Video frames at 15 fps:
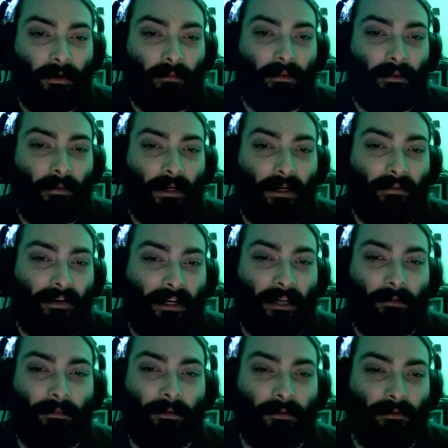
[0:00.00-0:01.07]
but I'm in the back of an
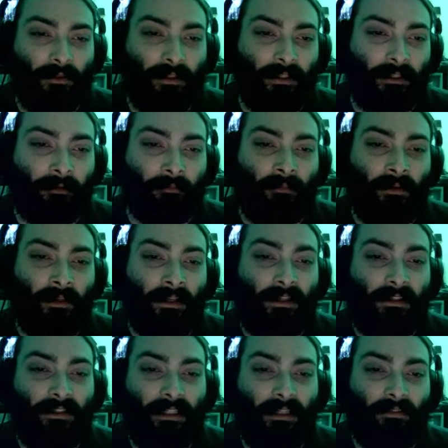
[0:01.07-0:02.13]
ambulance right now.
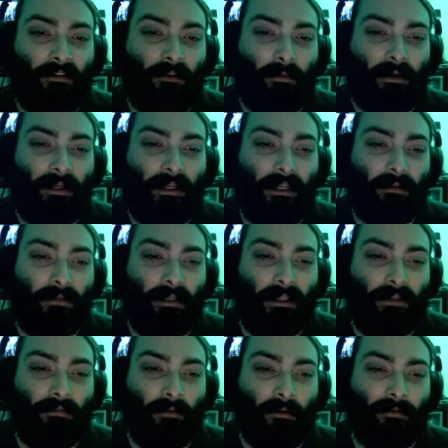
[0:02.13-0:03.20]
Stephen, you've been an
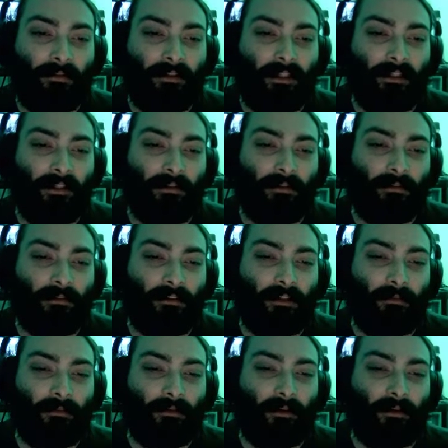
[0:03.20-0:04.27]
EMT for over 10 years.
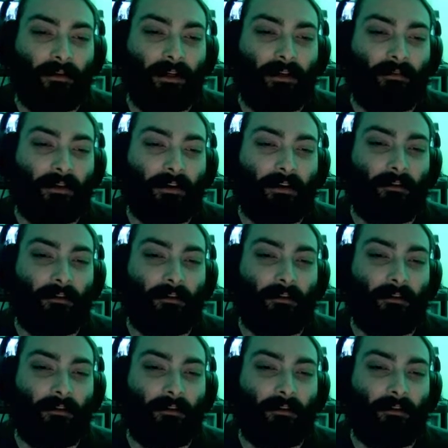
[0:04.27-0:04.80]
Stop starting every